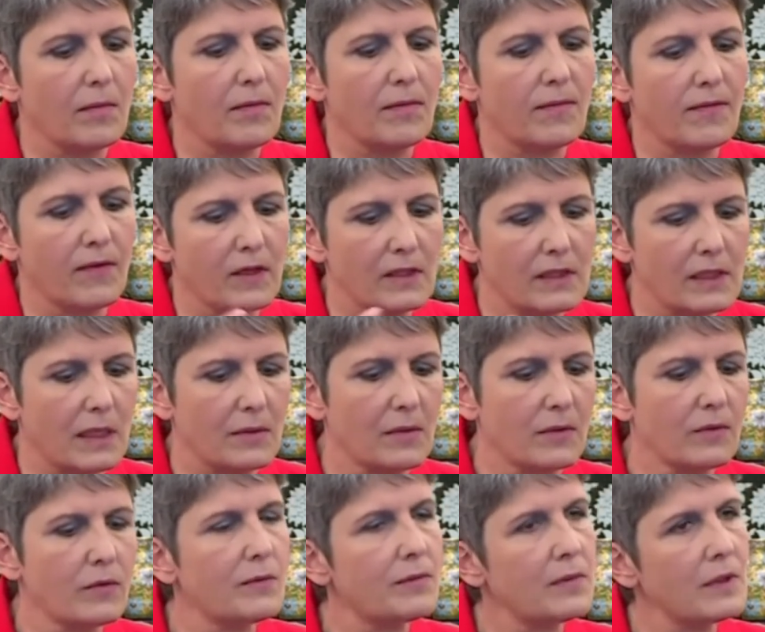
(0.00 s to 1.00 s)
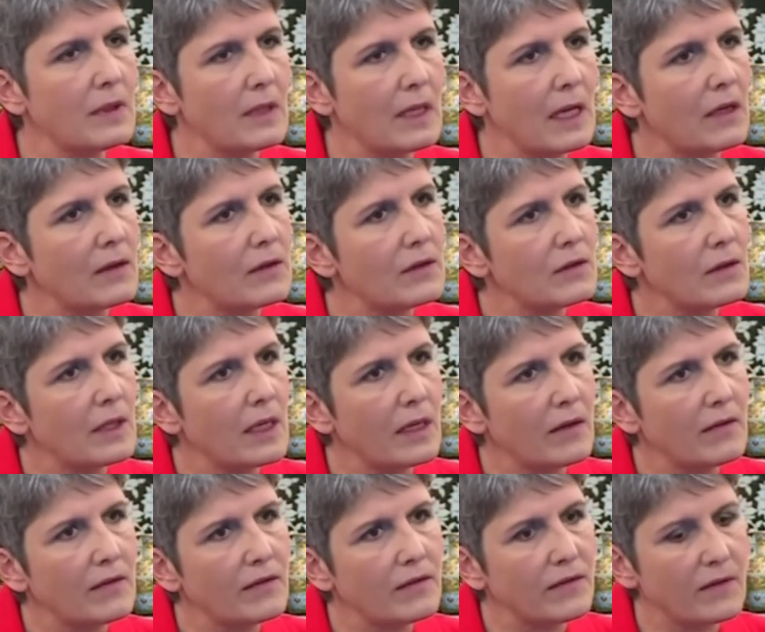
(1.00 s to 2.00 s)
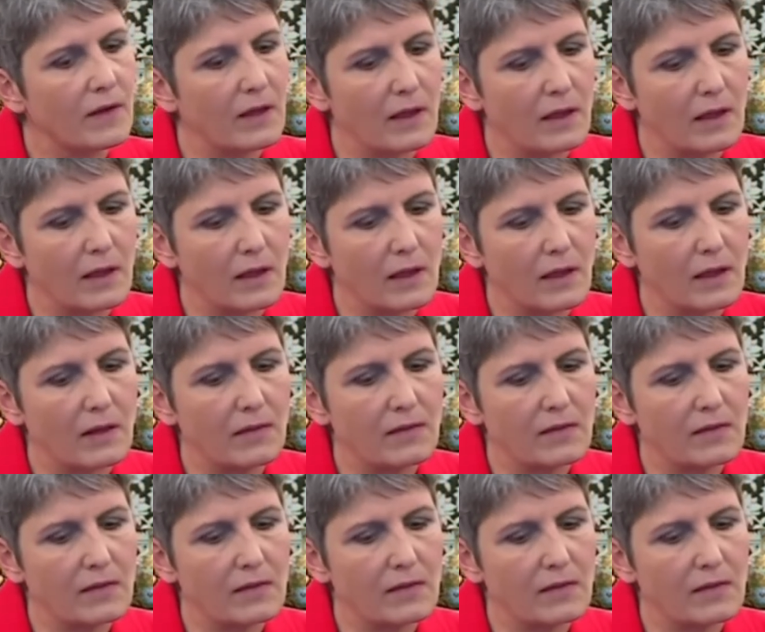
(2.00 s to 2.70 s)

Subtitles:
for example, would be allowed to have a